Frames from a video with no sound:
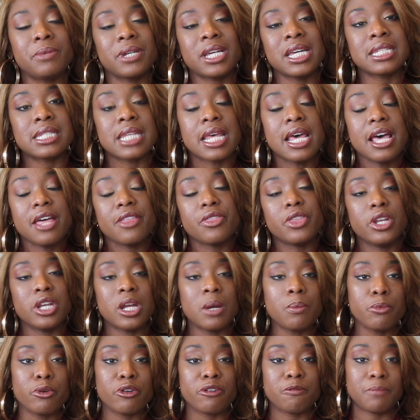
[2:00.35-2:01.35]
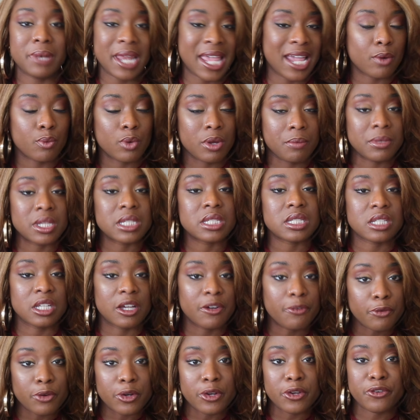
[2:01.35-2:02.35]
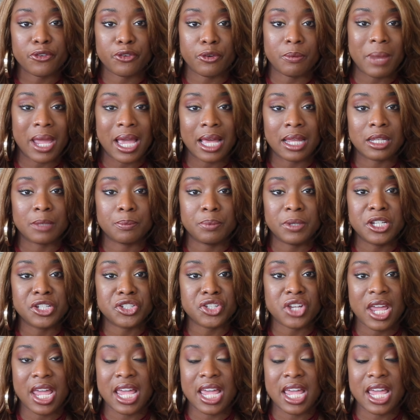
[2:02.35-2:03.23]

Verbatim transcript: because the number of black women suffering from alopecia